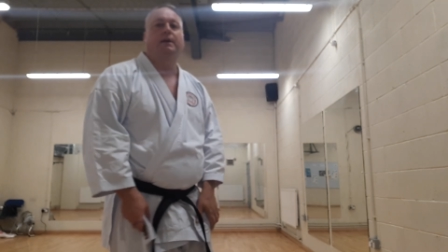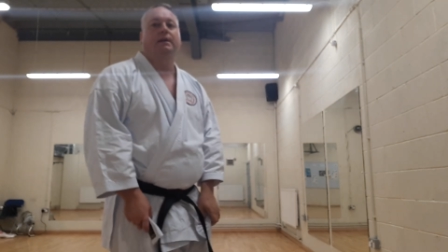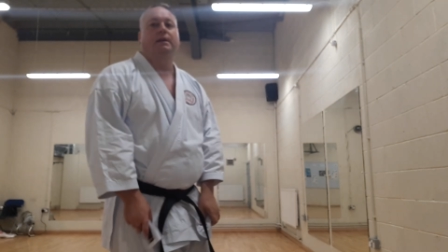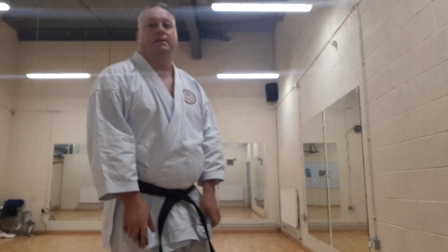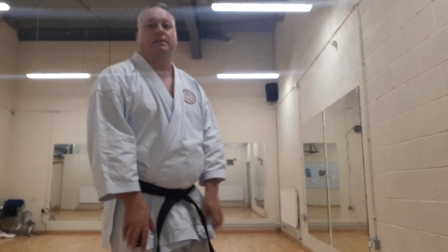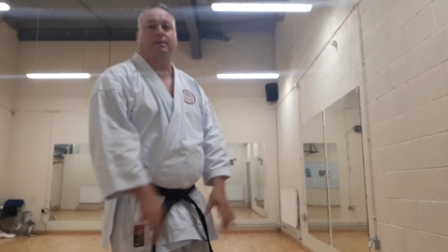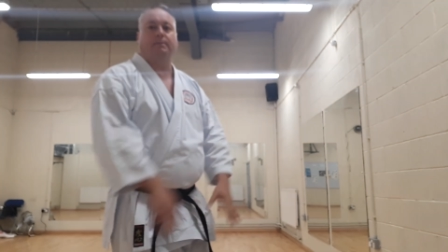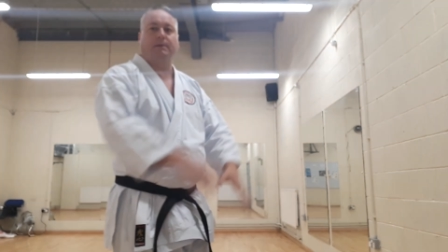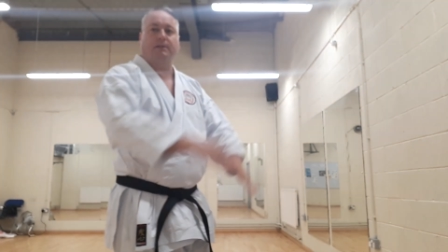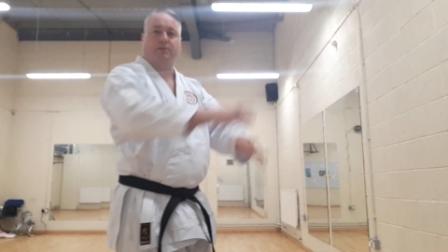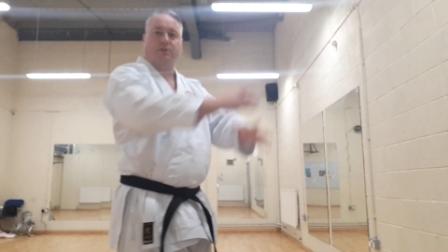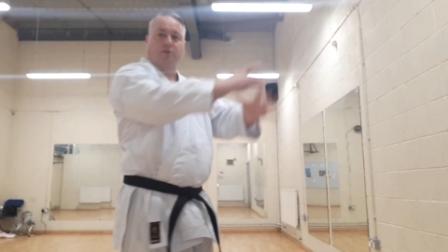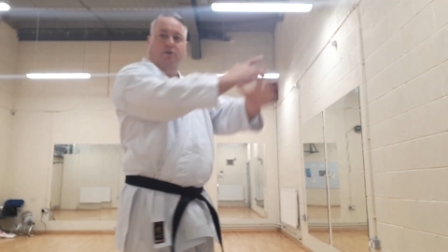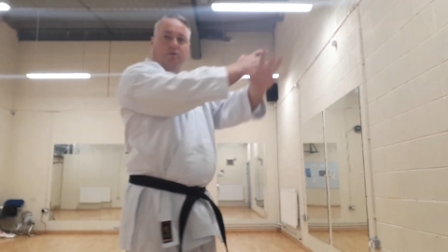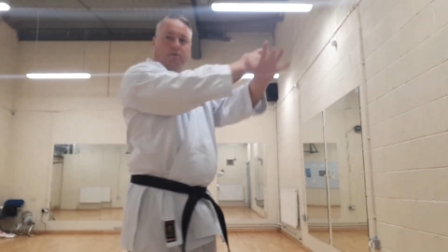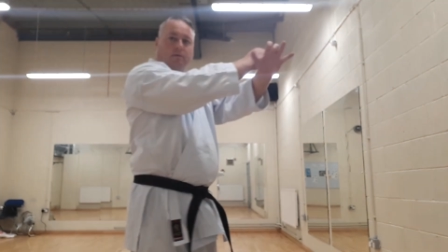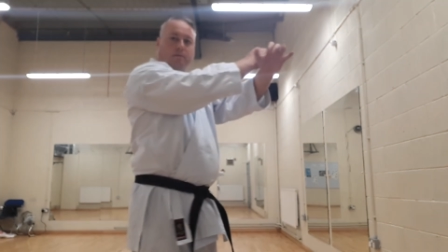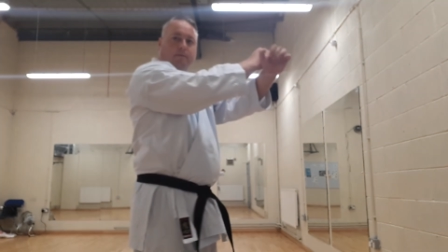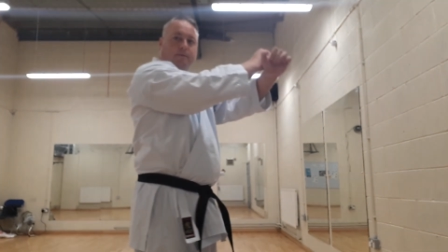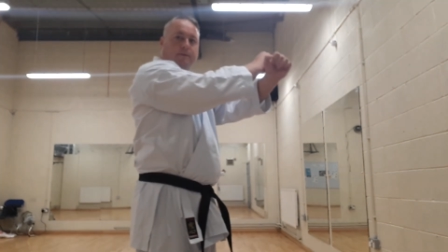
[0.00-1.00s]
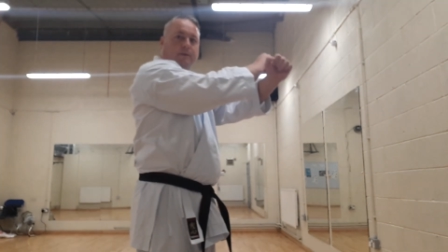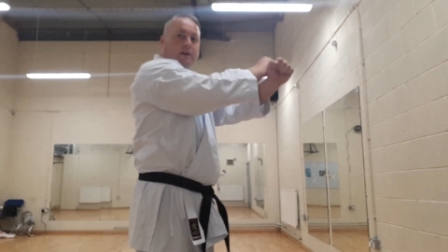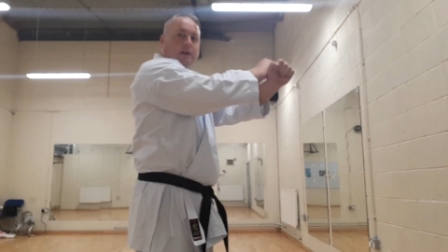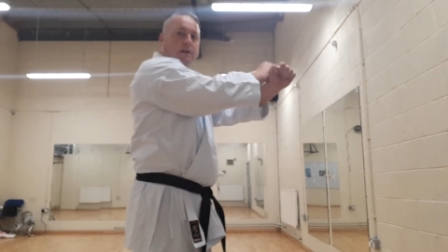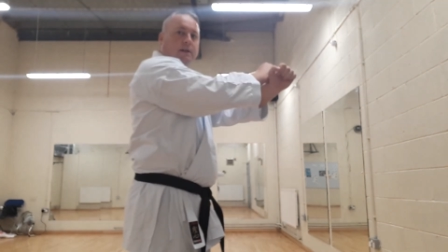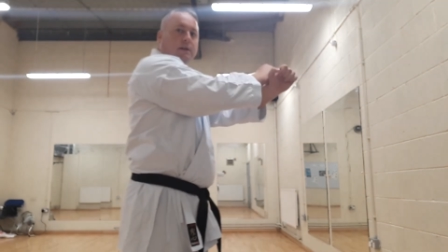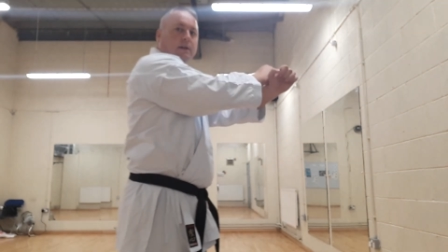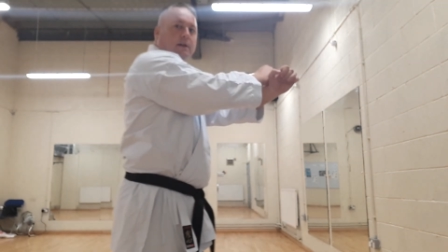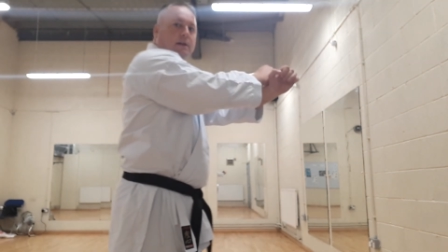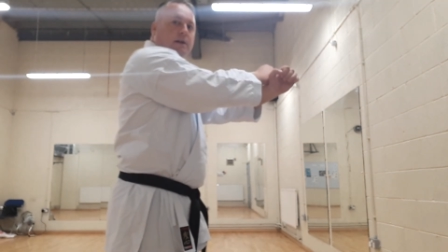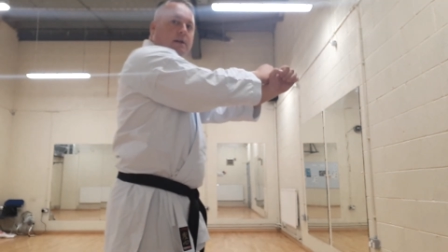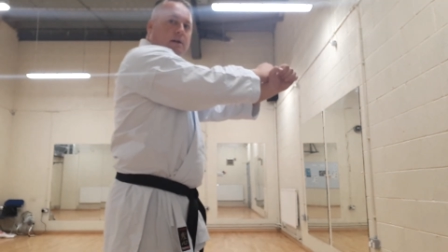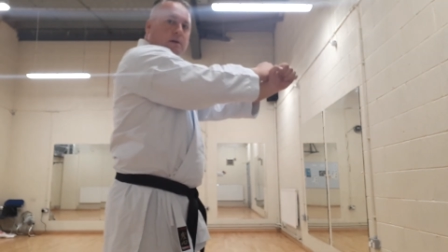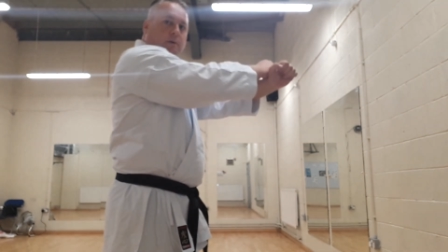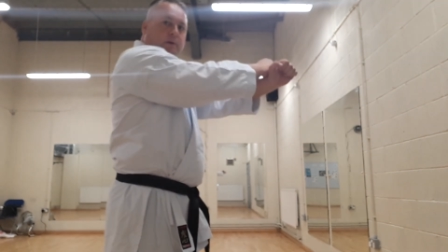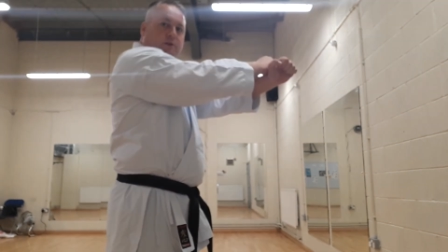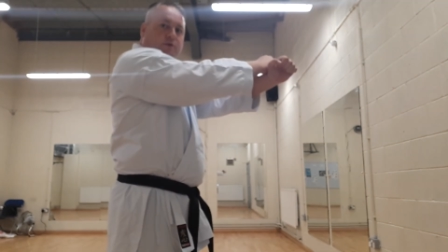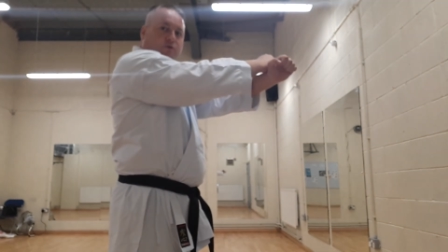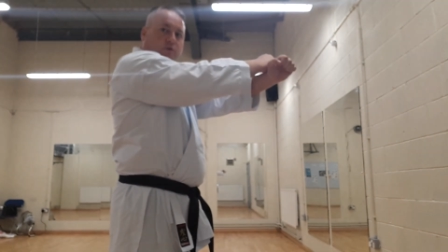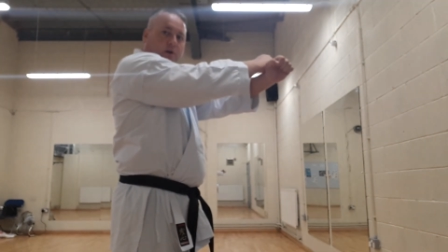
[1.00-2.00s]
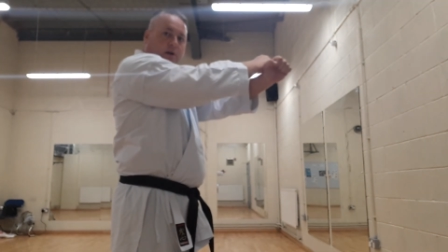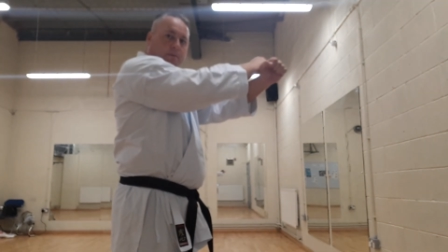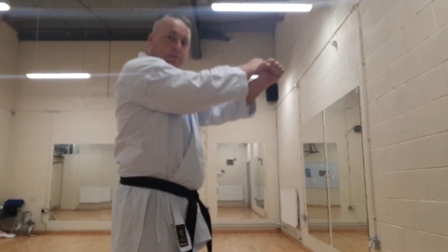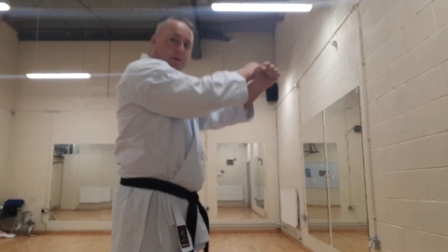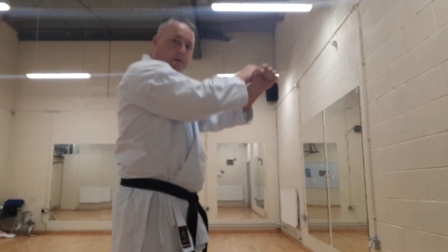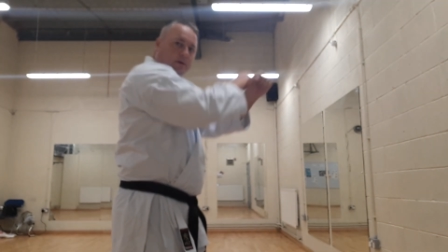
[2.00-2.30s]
Similar to Karumfa, we drop